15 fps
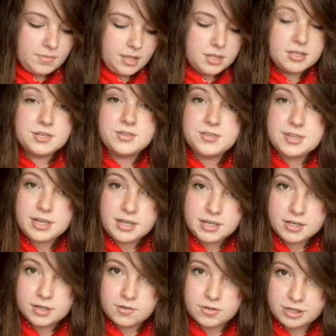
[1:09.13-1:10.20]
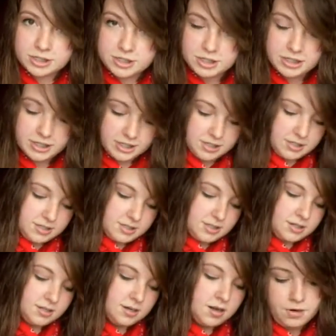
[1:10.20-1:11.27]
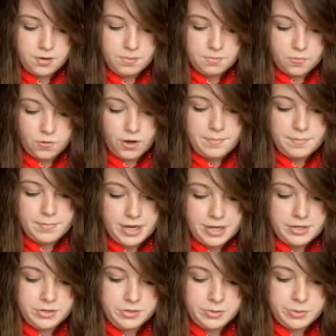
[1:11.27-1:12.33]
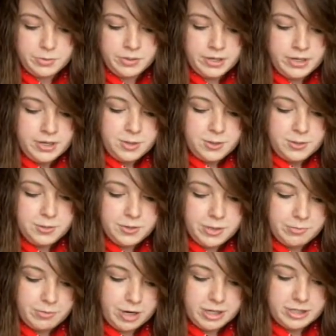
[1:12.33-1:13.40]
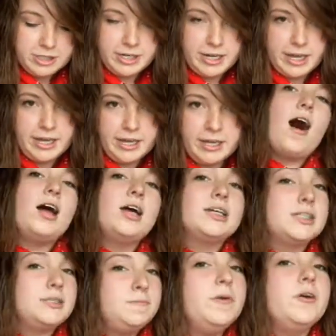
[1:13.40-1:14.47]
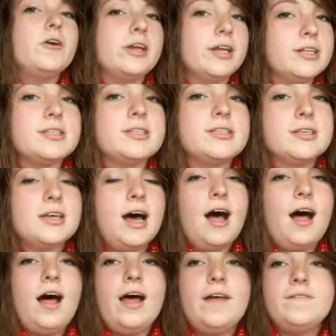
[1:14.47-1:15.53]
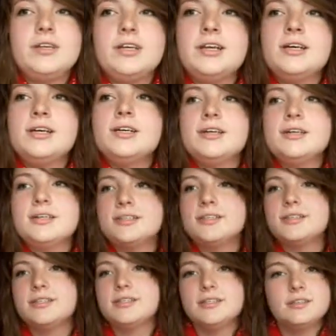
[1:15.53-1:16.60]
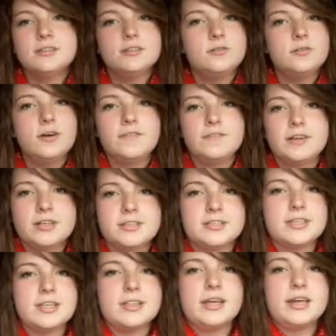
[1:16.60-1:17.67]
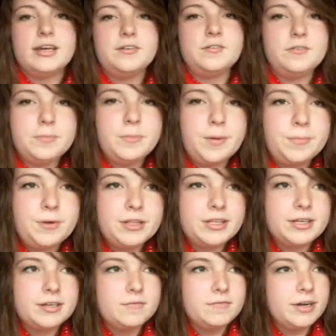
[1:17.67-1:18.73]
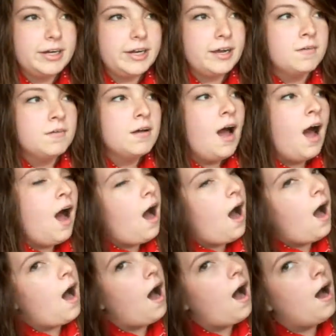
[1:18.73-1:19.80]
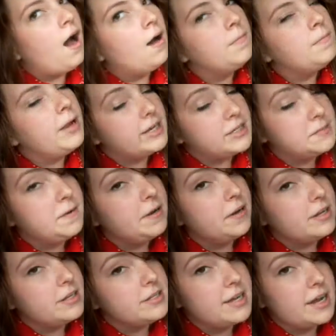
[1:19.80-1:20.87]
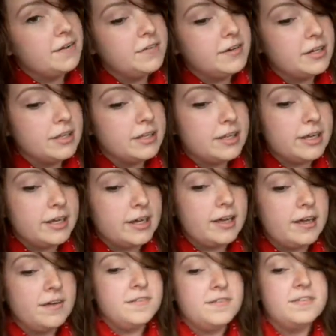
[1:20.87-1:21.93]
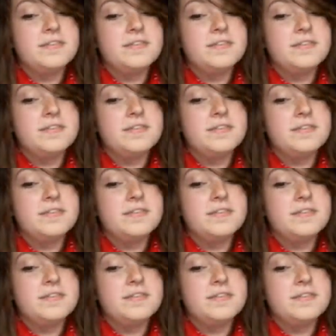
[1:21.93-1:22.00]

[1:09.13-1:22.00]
The second question is, what made you who you are today? Experience. I'll have to fill whoever else said that I don't remember right now. Experience, definitely. If